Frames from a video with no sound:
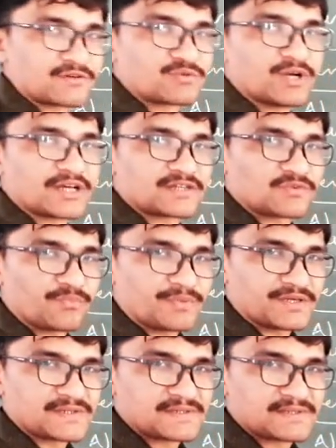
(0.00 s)
2 lakhs
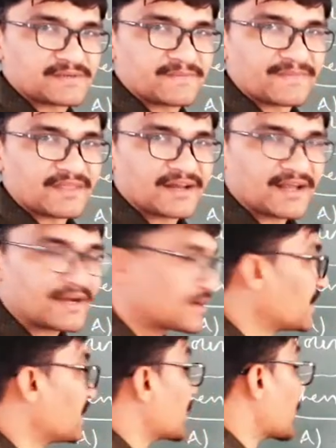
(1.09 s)
rupees,
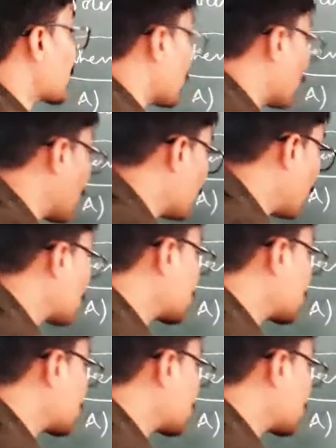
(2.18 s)
right? One more